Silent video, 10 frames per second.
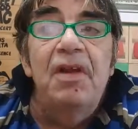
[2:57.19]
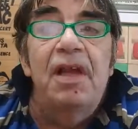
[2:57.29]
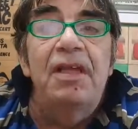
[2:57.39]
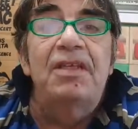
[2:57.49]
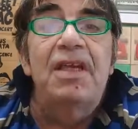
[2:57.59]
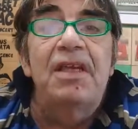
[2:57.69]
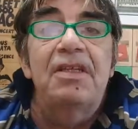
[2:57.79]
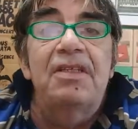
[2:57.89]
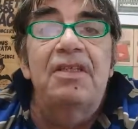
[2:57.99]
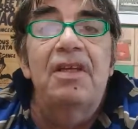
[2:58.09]
and he
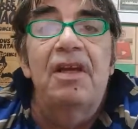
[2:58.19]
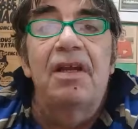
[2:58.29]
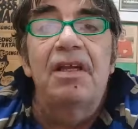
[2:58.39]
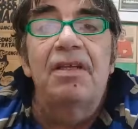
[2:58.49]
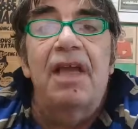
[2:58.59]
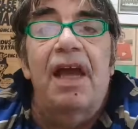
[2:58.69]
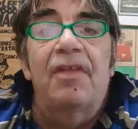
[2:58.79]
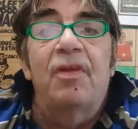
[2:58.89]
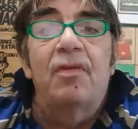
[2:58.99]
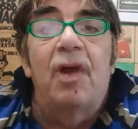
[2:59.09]
sent Sterling
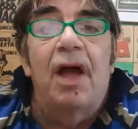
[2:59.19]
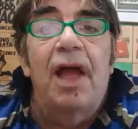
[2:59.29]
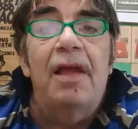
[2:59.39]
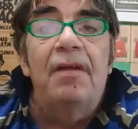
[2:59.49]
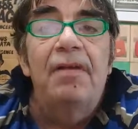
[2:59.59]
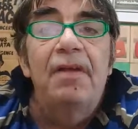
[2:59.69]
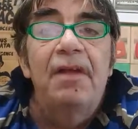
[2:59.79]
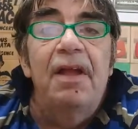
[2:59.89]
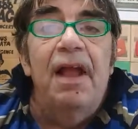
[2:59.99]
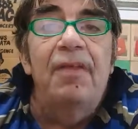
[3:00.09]
down the right
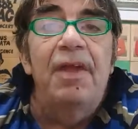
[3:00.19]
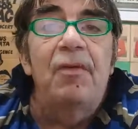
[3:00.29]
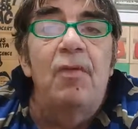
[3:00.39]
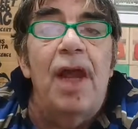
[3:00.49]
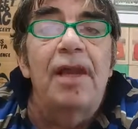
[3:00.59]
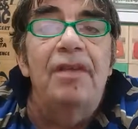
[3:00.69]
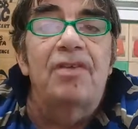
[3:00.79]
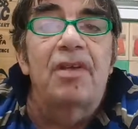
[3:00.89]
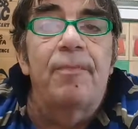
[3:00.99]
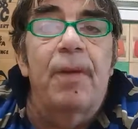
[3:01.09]
and then ran
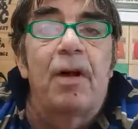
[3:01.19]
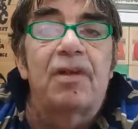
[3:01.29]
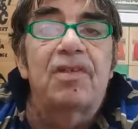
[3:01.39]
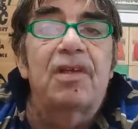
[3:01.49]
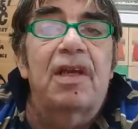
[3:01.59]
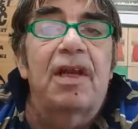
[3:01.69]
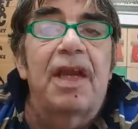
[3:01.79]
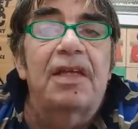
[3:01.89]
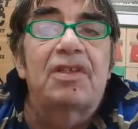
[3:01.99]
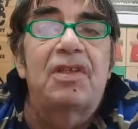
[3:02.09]
into the blocks to
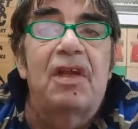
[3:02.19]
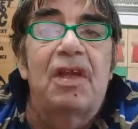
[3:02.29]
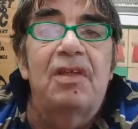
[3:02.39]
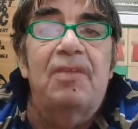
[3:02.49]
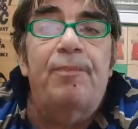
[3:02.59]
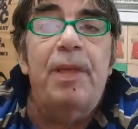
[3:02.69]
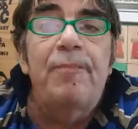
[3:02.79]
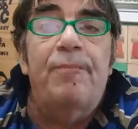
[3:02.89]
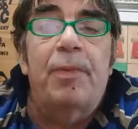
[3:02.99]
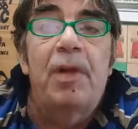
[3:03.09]
collect Sterling's
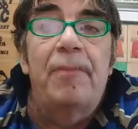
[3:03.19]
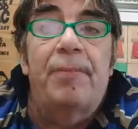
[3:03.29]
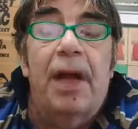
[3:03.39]
pinpoint